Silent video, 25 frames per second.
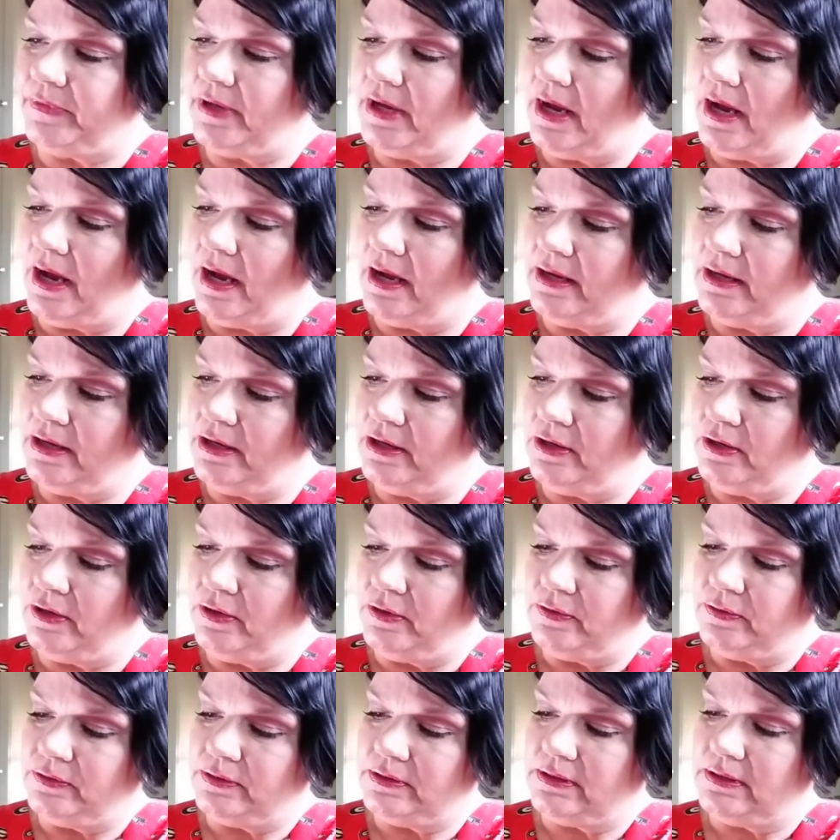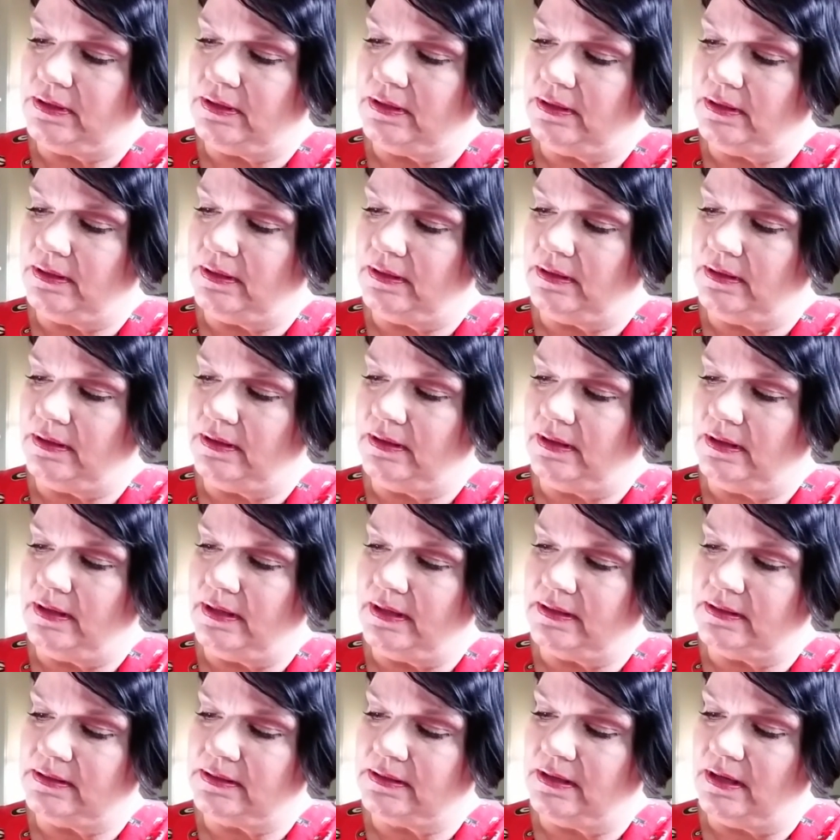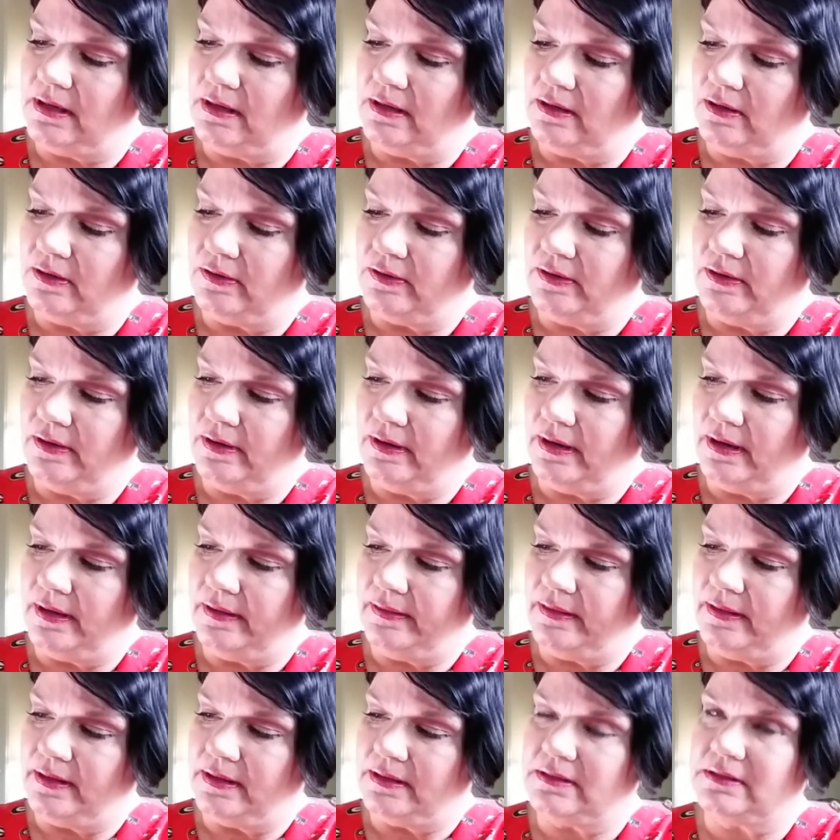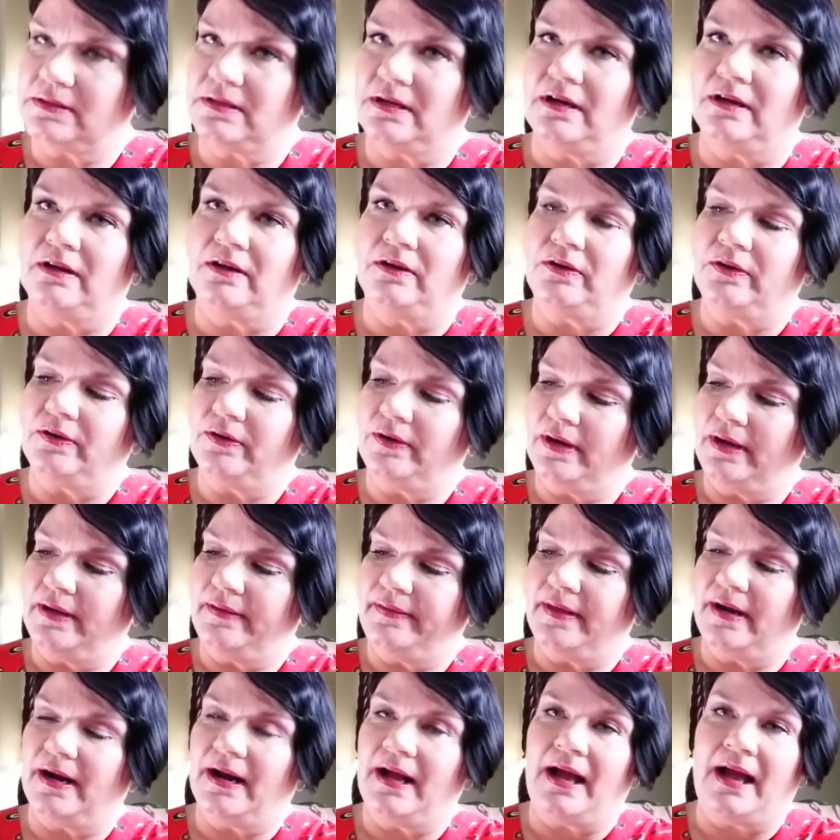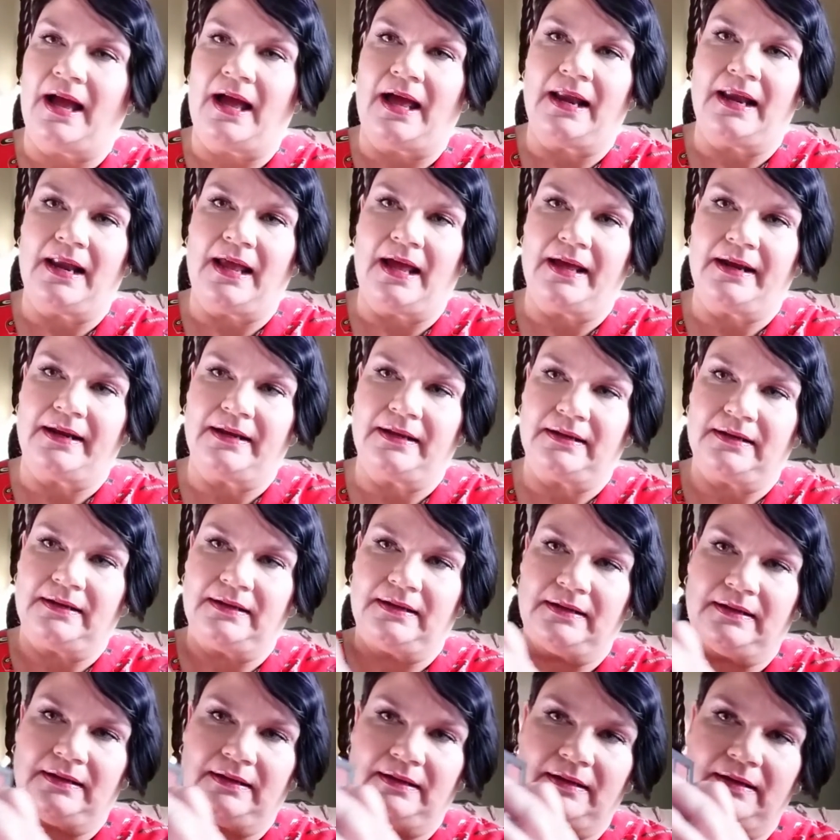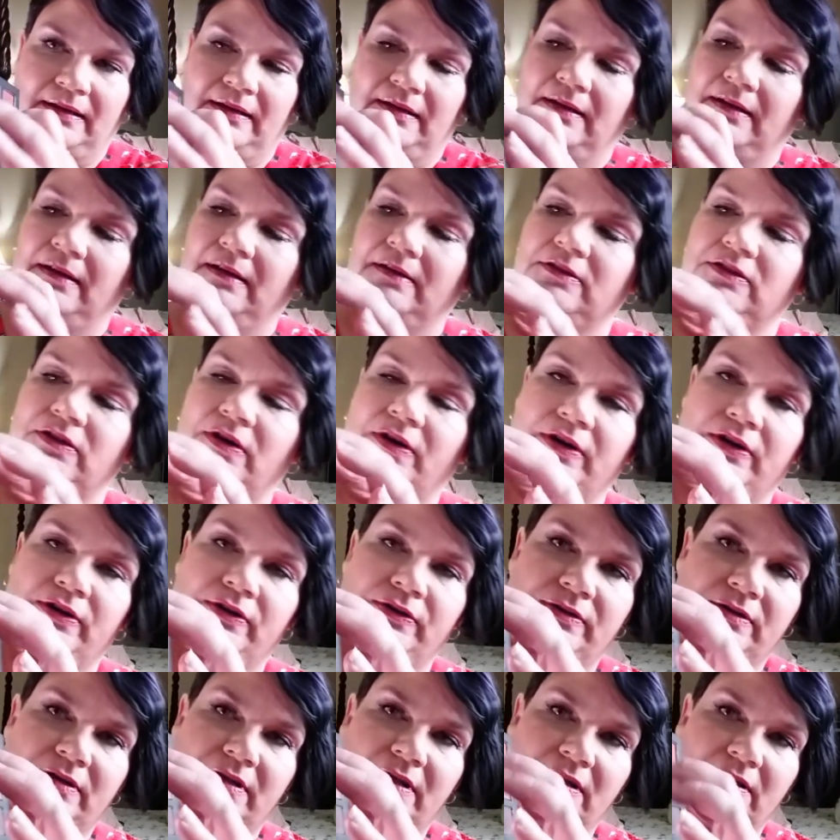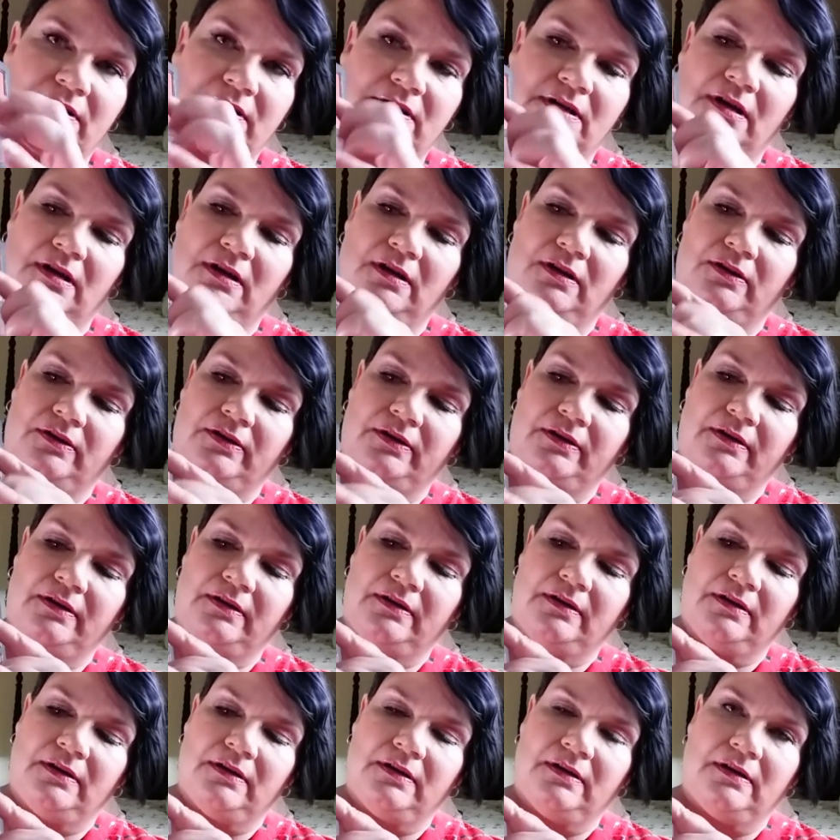I used this color, this color, and then I highlighted. So I used this color,